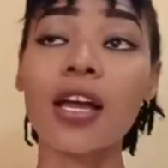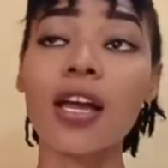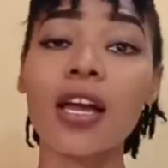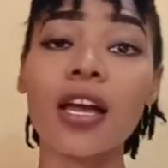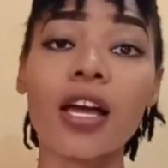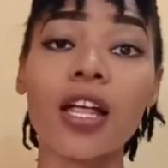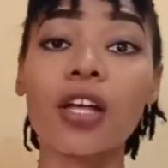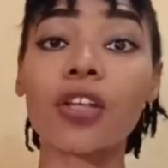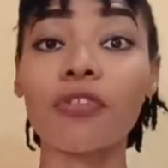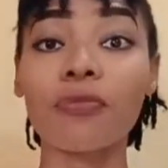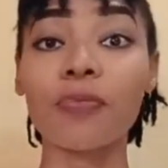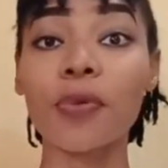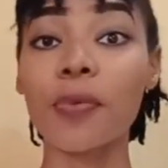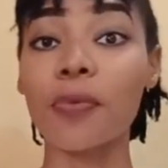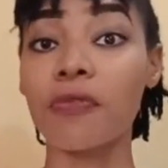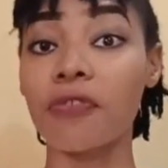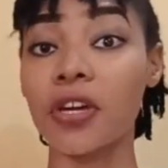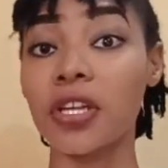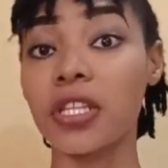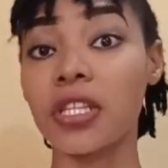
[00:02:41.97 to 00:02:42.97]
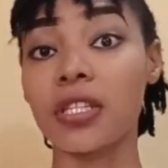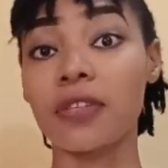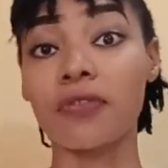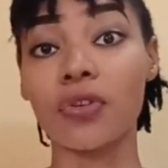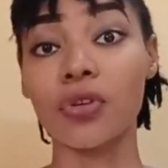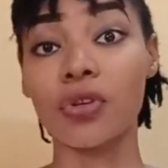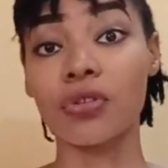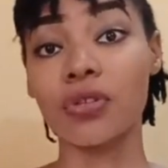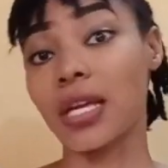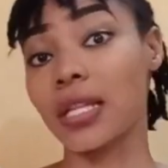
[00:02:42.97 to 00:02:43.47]
A lot of people find it
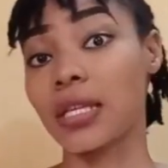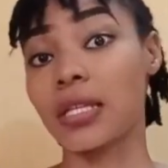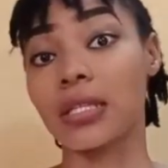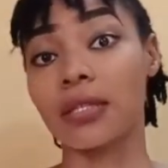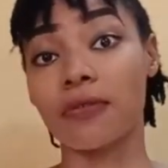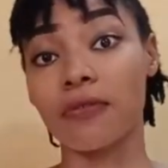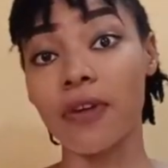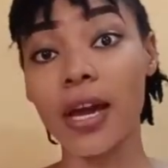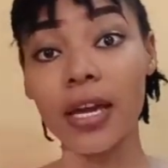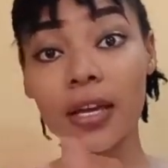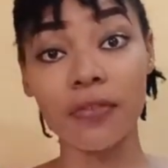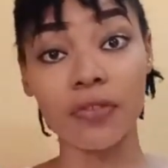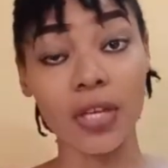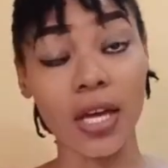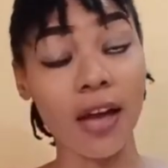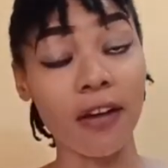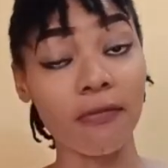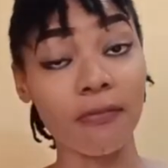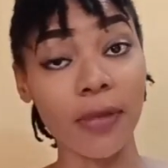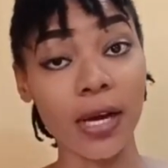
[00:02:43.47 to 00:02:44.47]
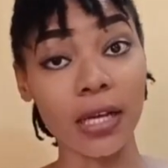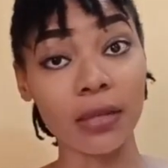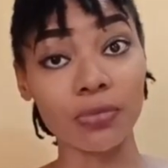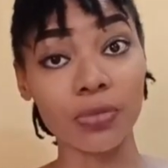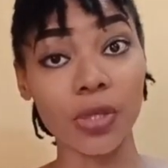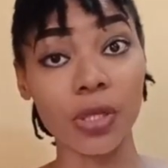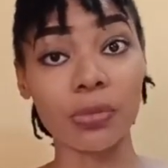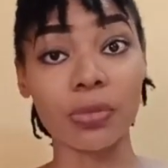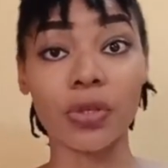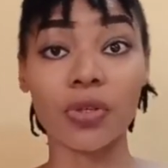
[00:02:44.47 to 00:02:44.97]
difficult to identify if they have bad
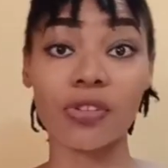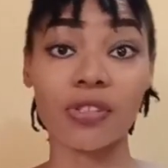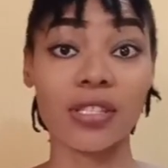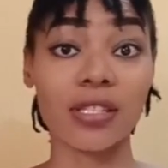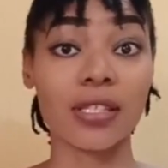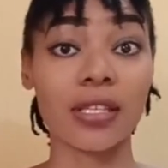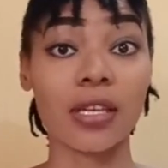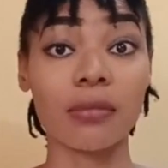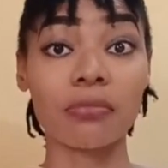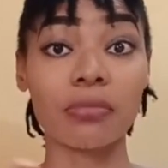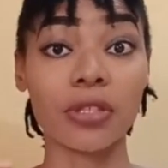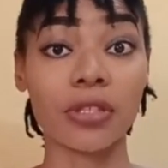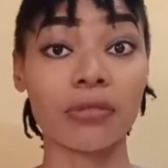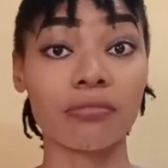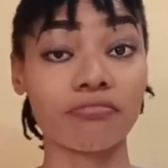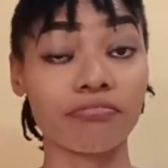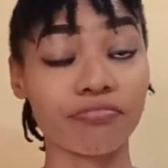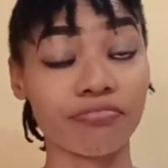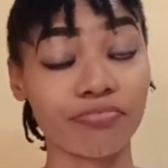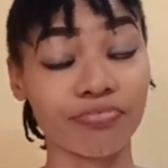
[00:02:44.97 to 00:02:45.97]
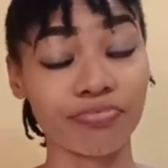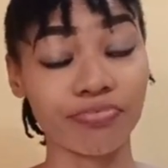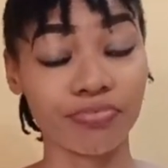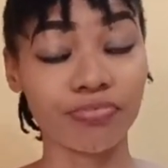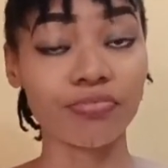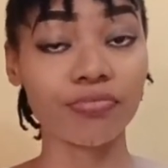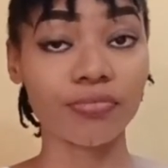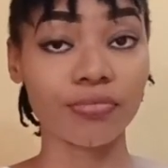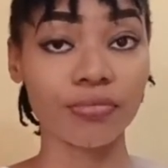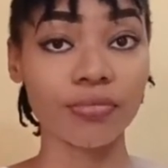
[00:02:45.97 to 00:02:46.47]
breath because it can be
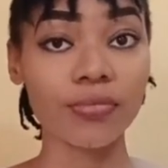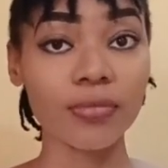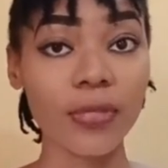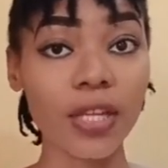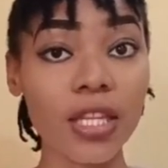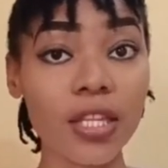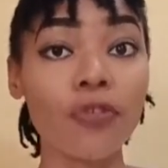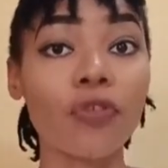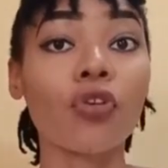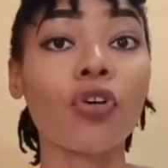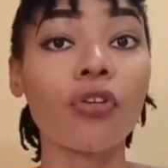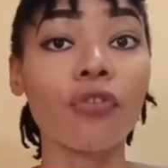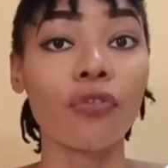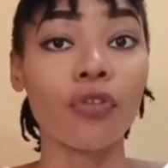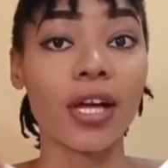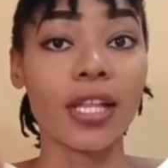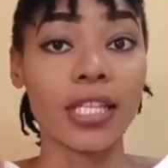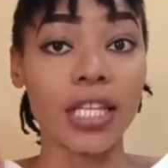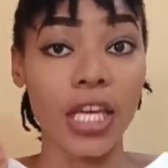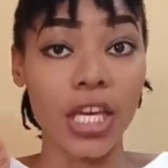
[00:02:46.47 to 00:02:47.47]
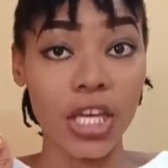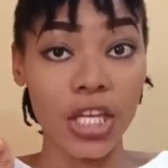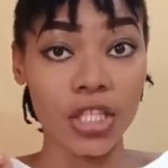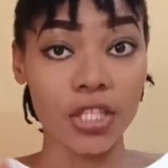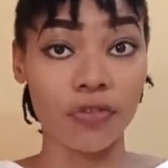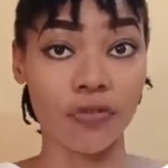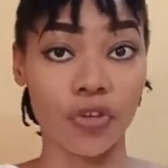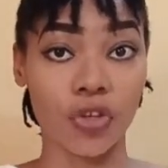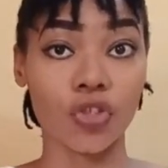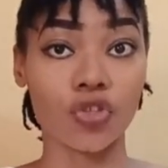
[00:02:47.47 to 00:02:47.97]
difficult for an
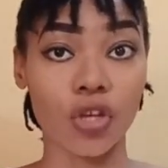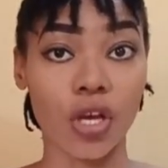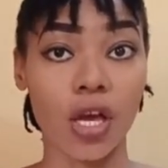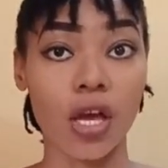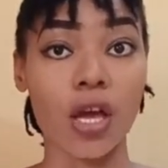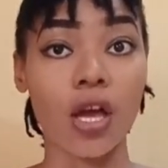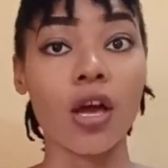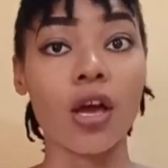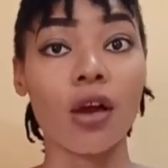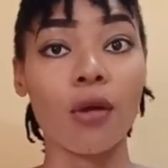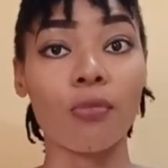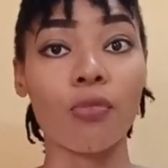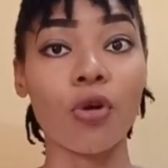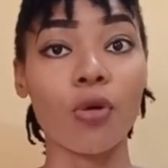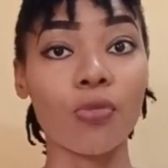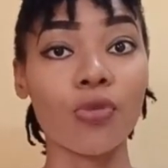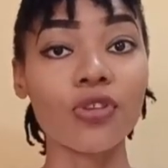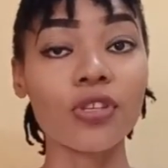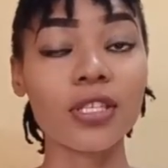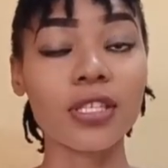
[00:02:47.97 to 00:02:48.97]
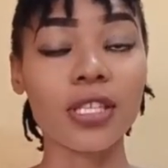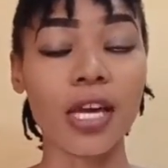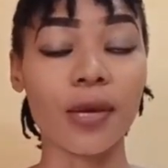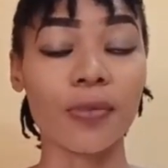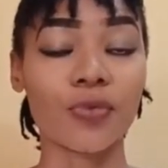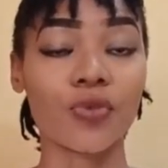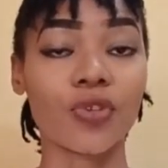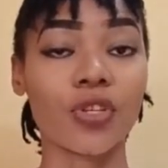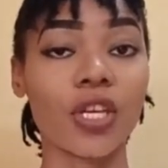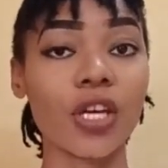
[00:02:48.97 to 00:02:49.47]
individual, but most
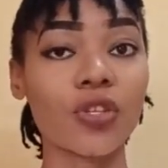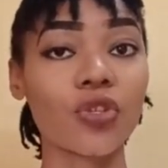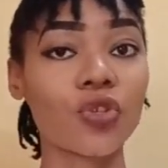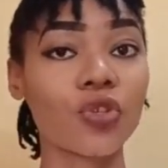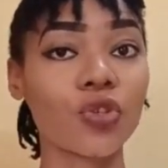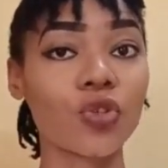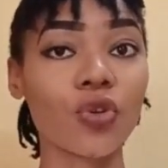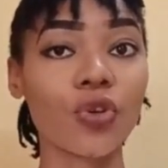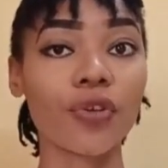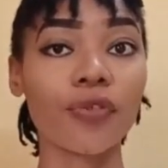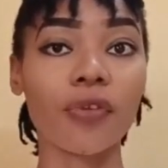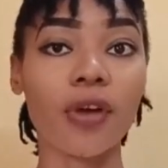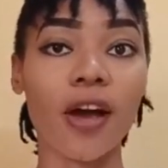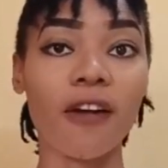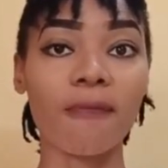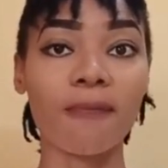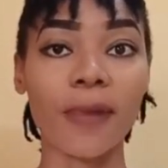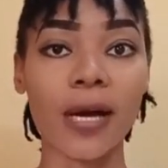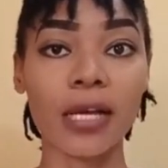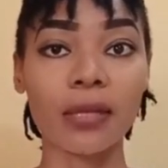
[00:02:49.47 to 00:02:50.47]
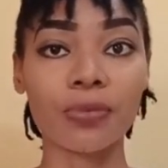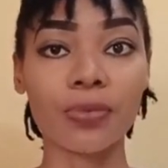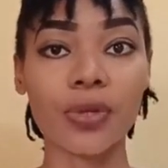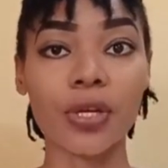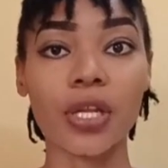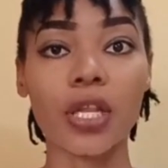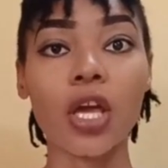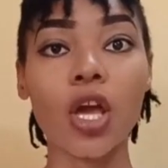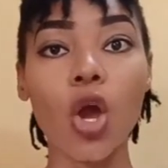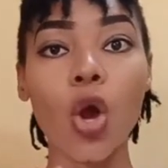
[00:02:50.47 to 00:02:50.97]
times you get to know if you have bad breath
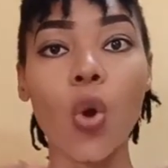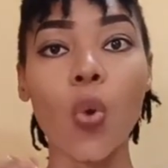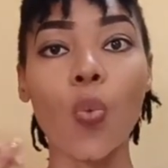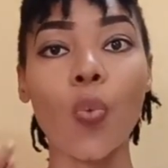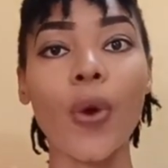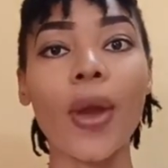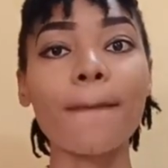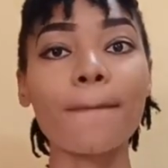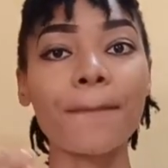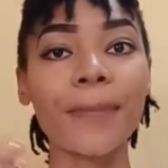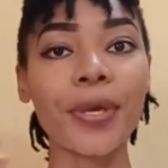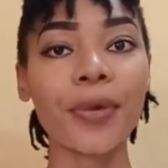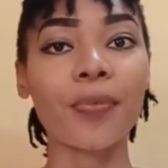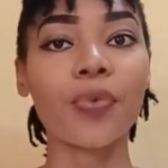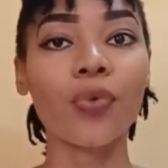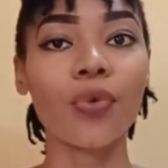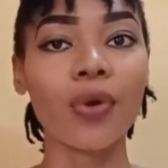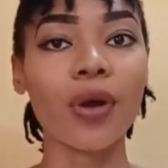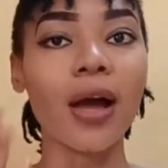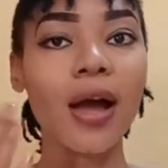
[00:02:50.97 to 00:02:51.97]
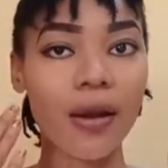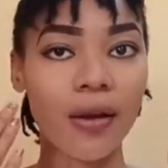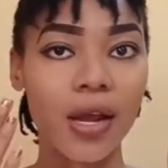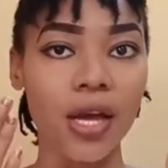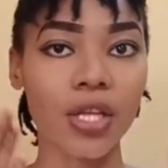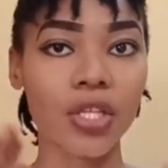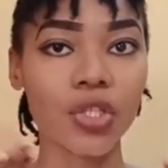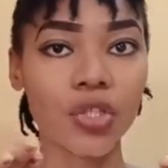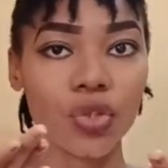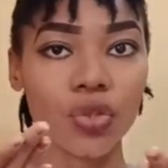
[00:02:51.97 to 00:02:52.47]
when people
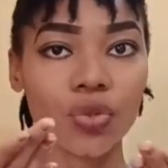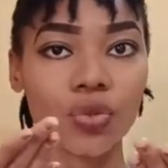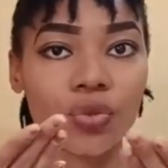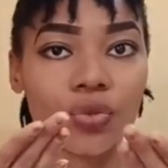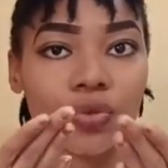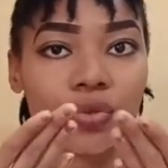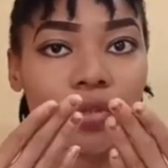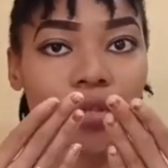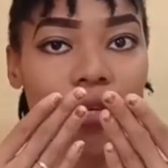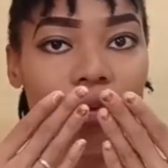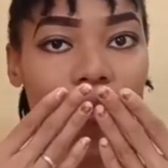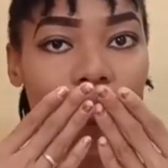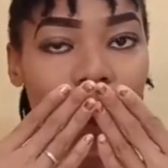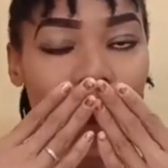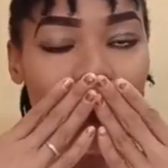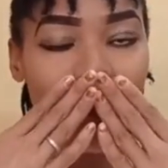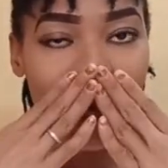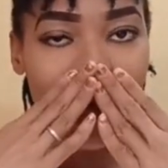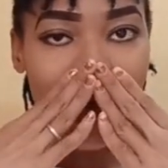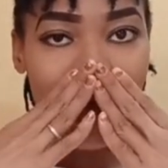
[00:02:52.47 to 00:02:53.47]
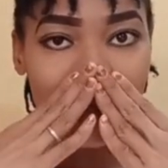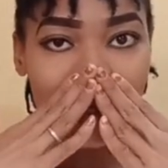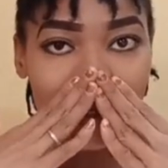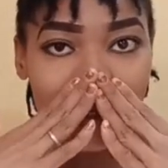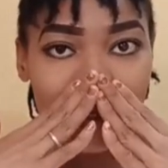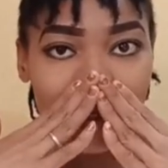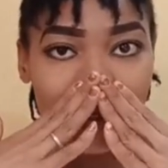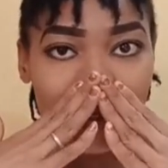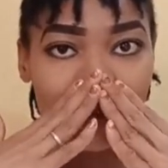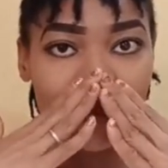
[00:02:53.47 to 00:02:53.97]
around you react,
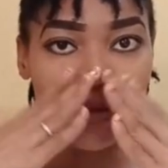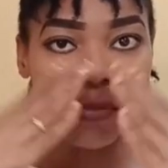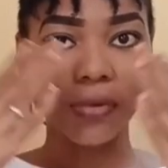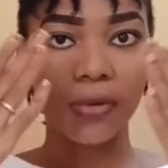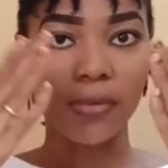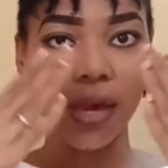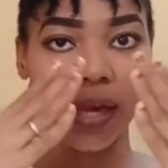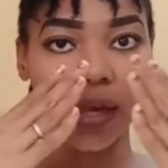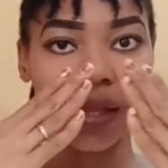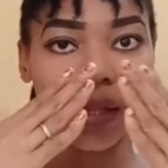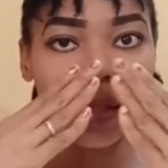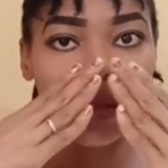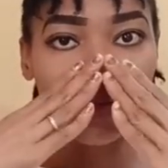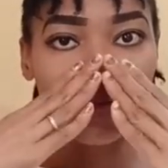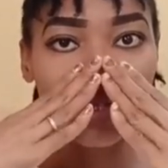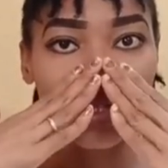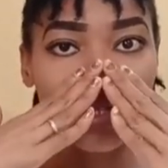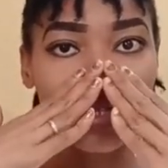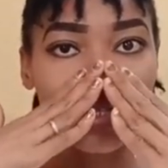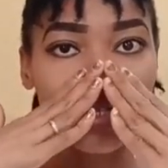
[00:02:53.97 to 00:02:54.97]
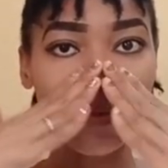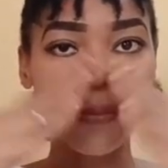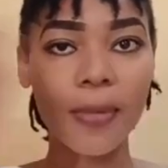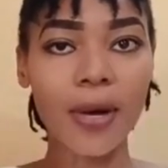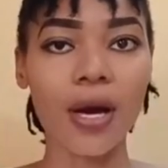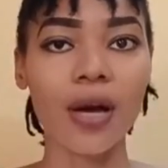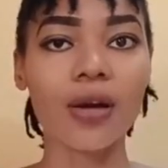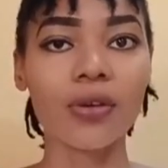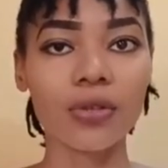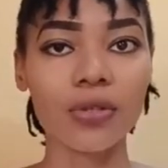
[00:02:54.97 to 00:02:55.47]
maybe by closing their
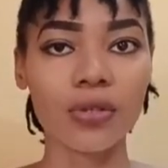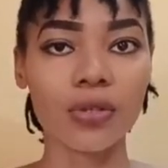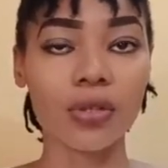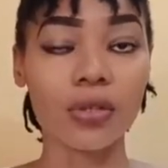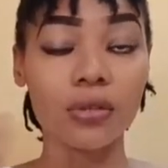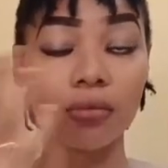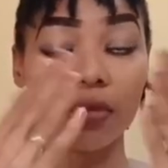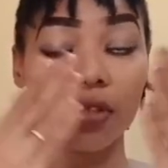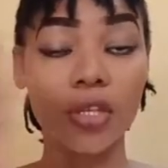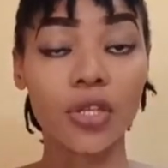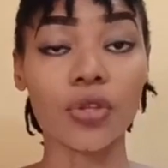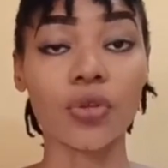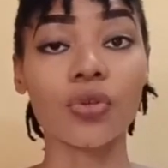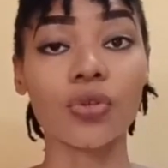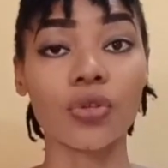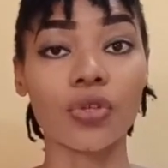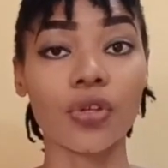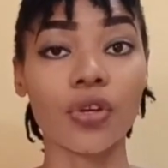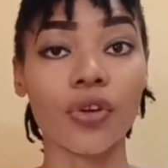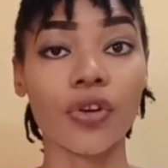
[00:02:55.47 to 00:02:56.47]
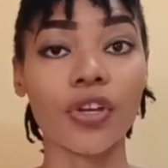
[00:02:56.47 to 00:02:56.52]
mouth and their nose,